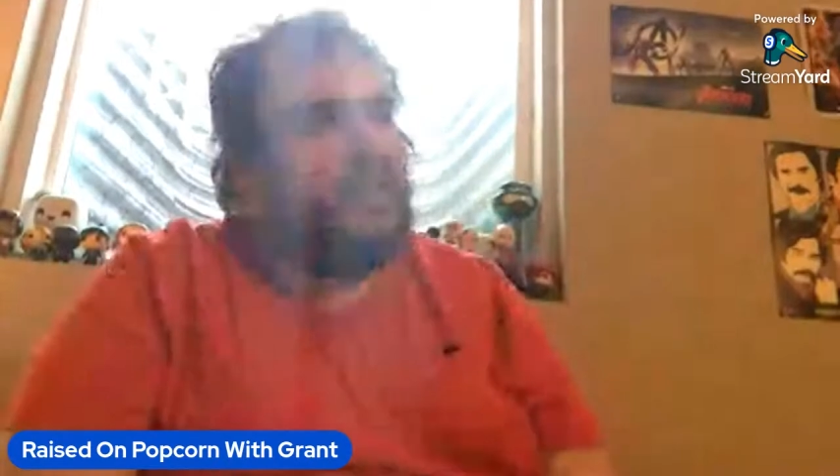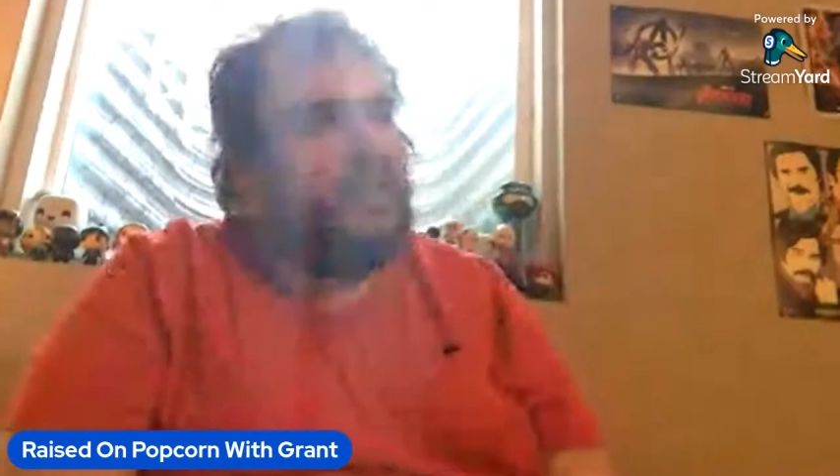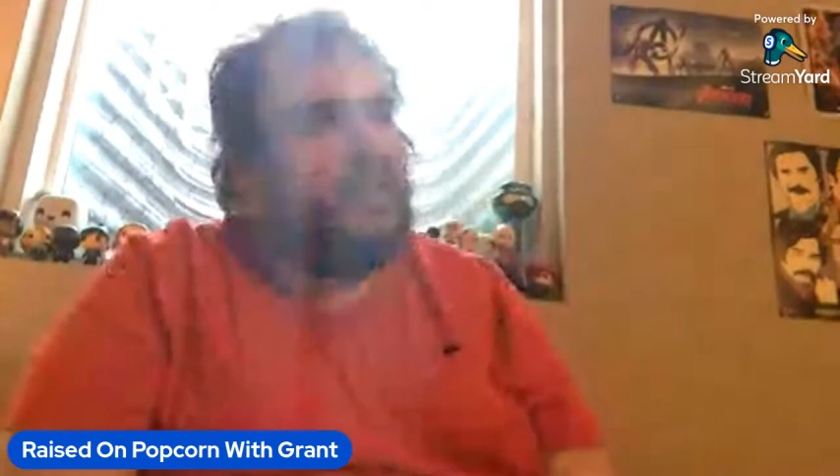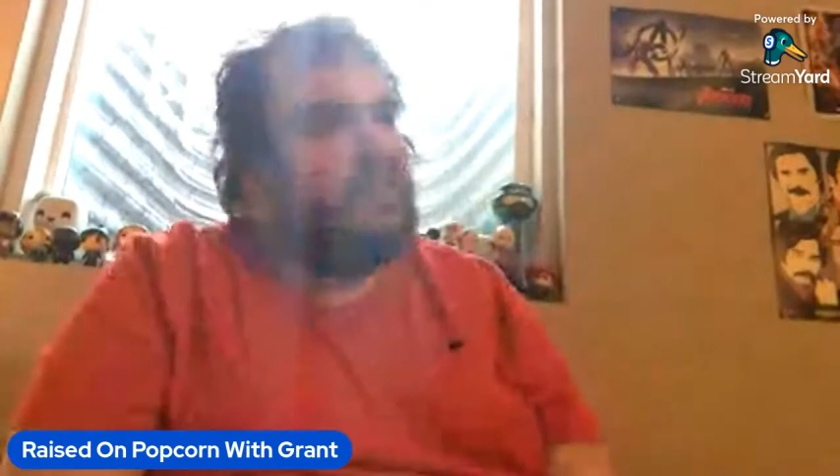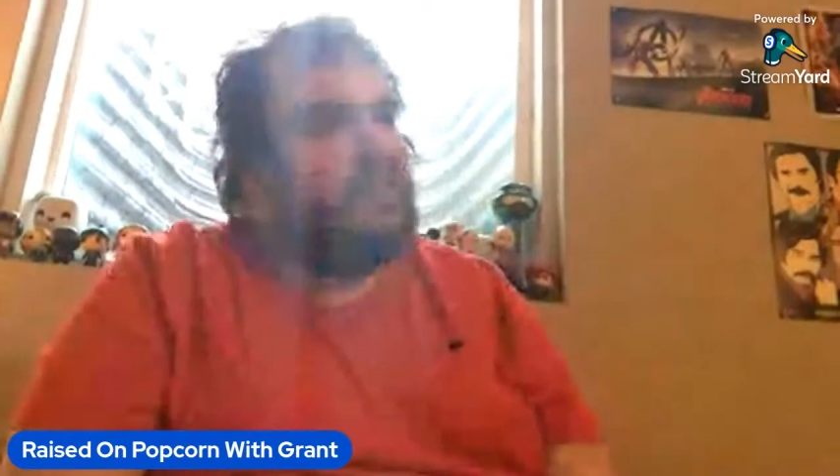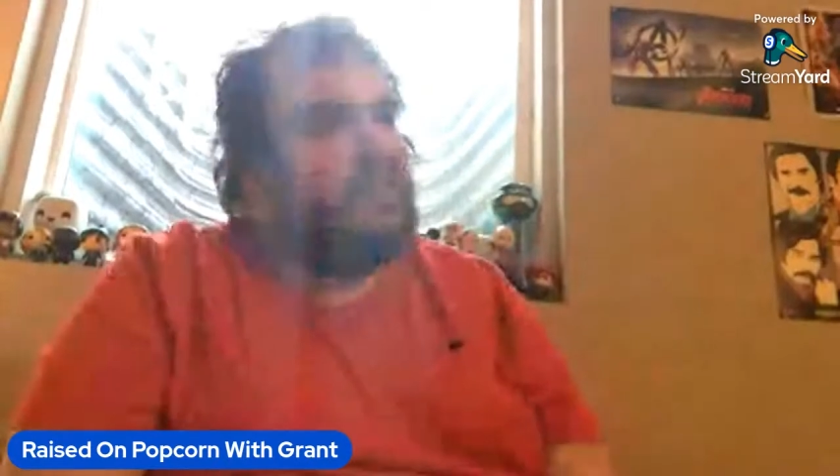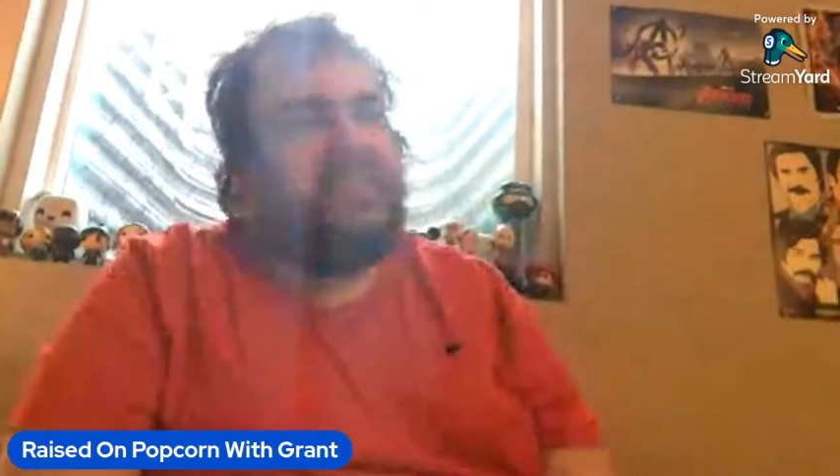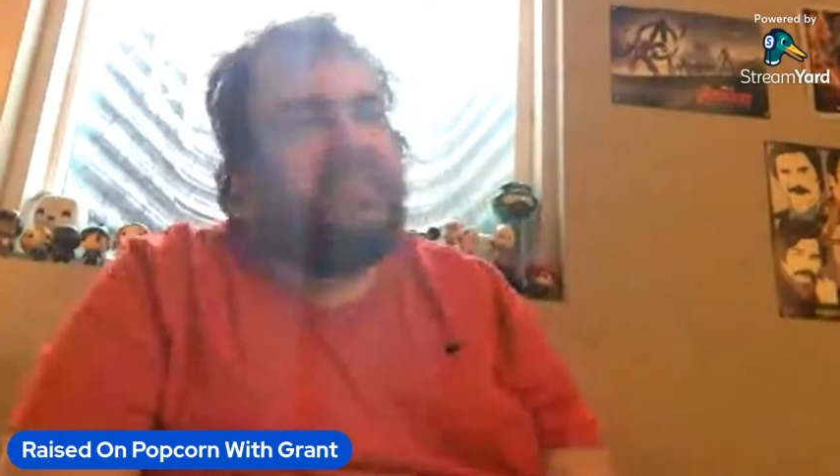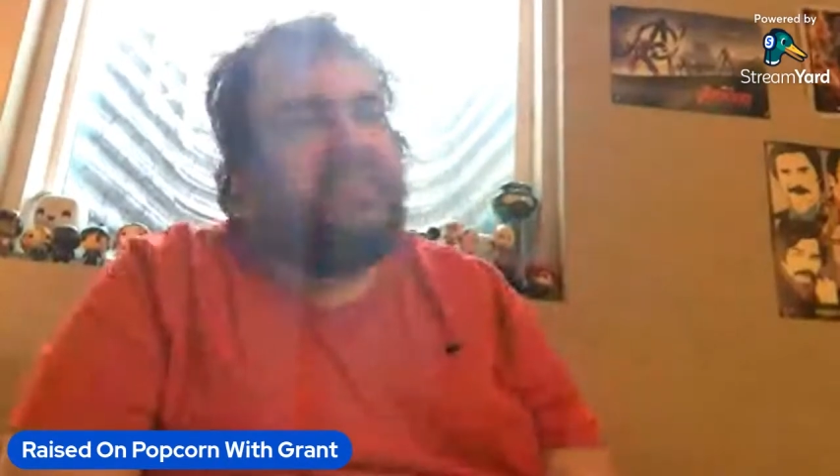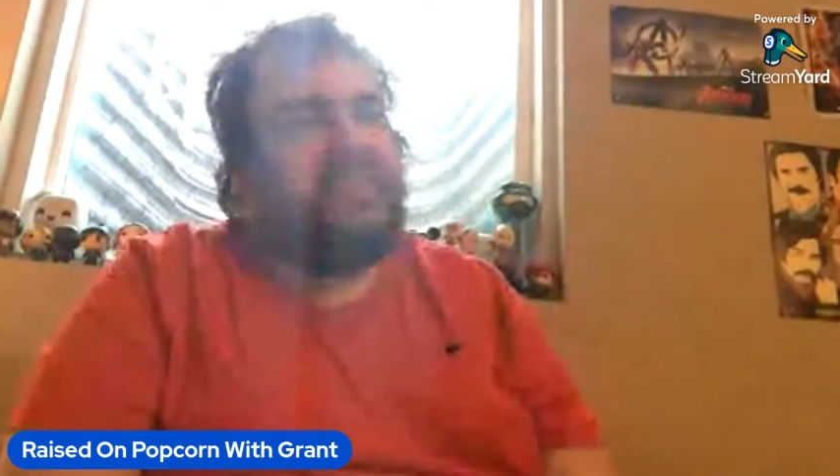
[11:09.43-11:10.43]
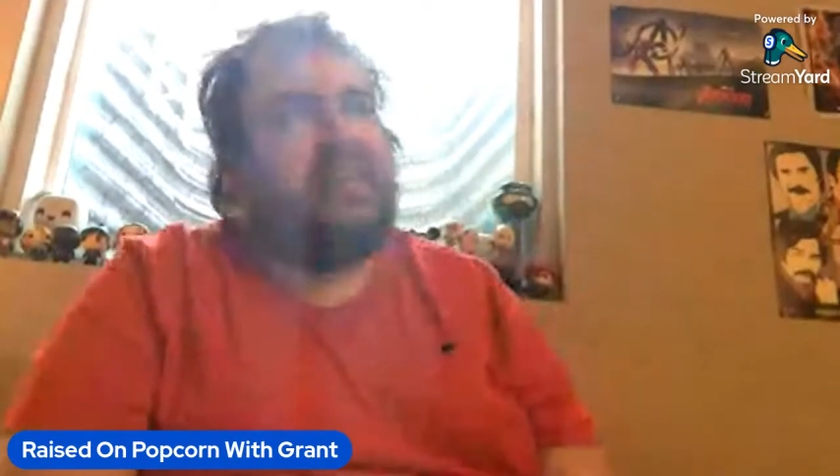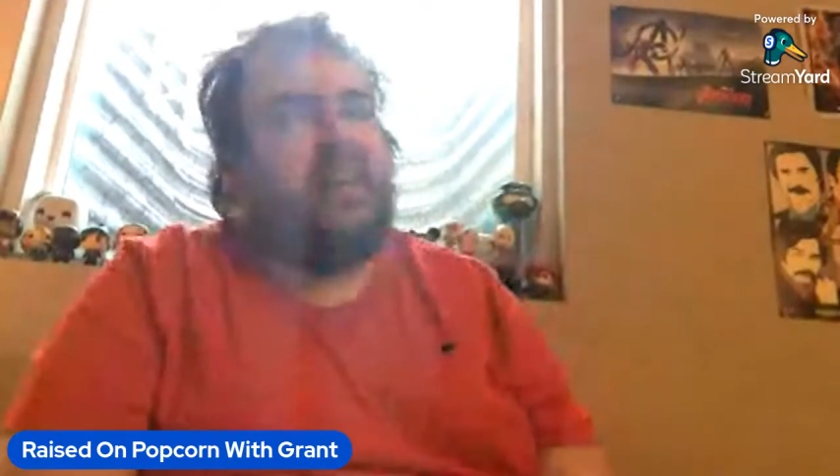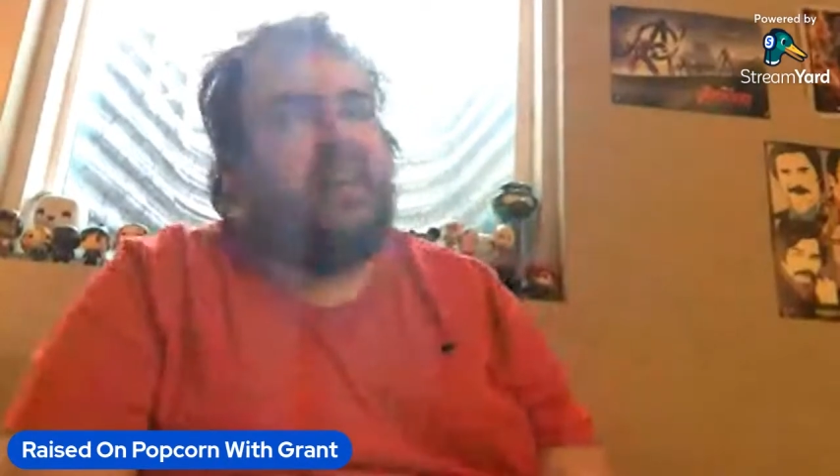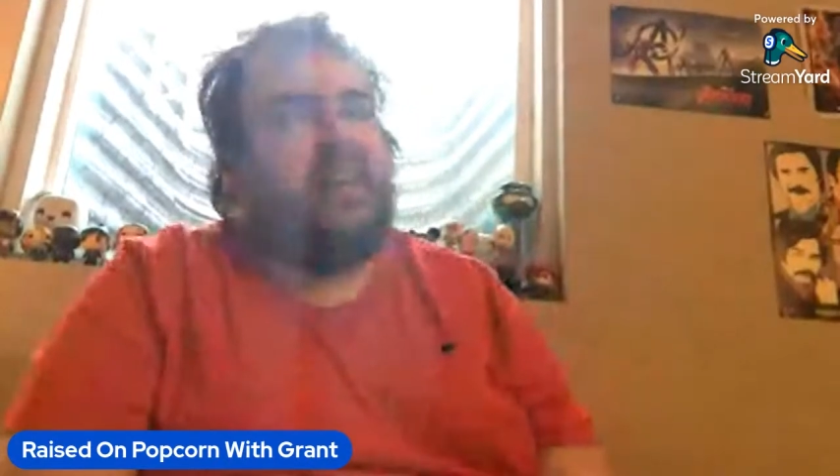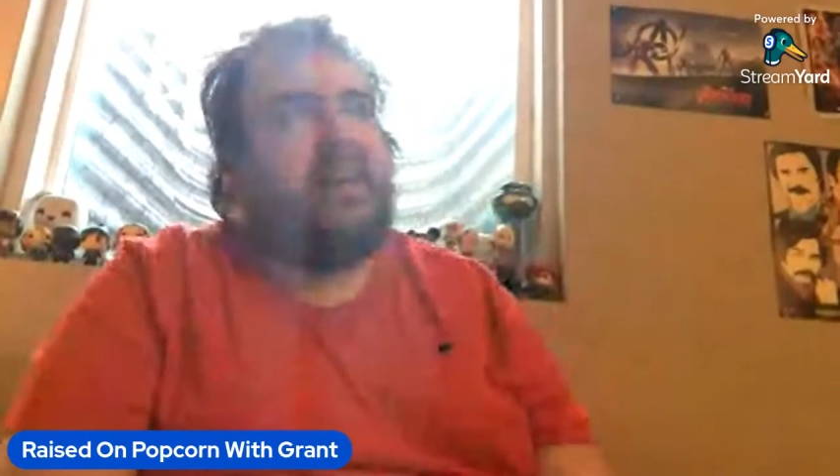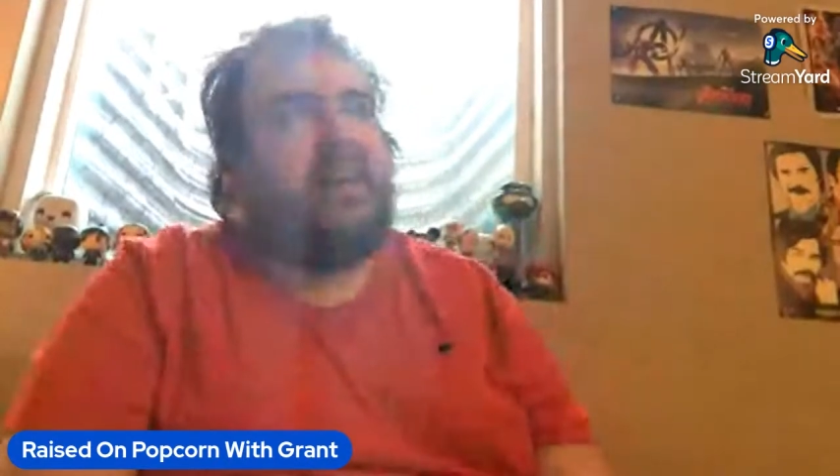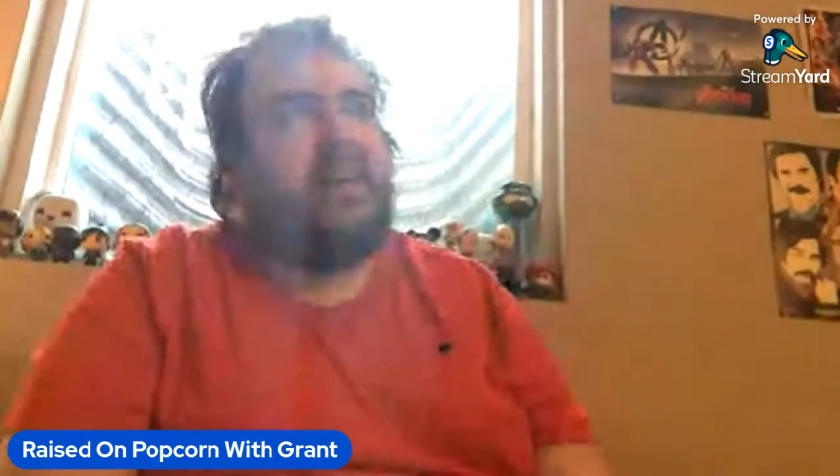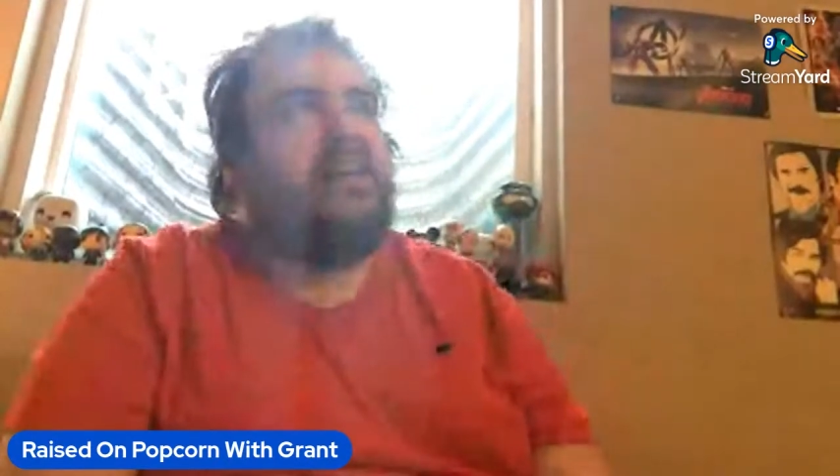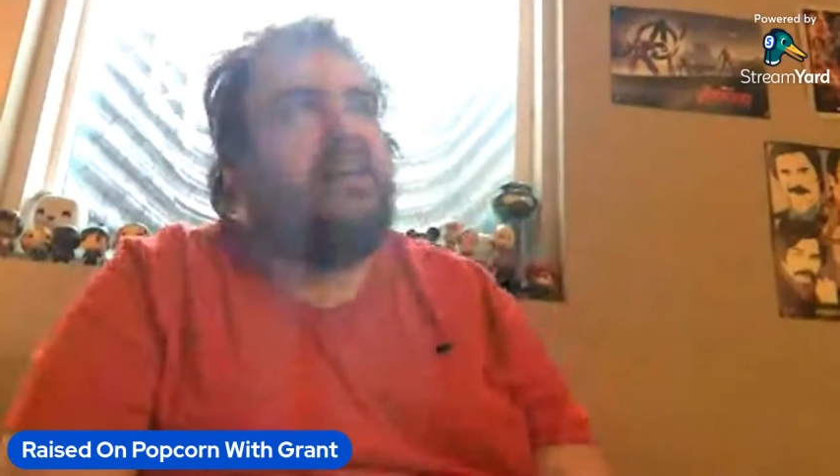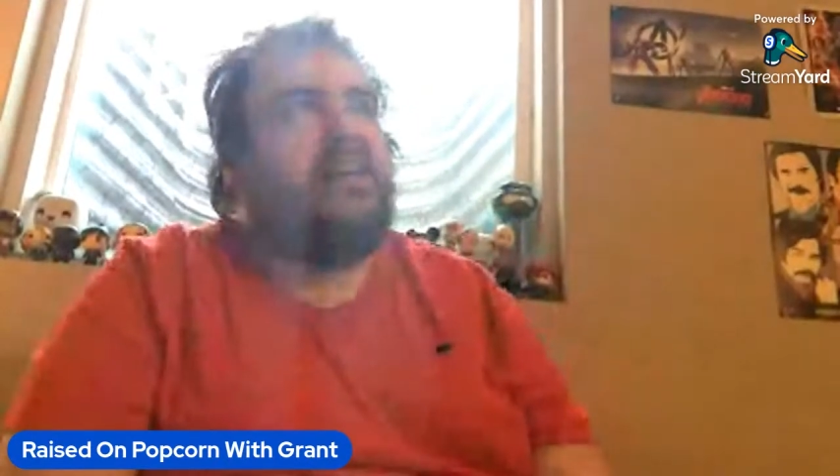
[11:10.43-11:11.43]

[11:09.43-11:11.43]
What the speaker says: She's actually kind of okay.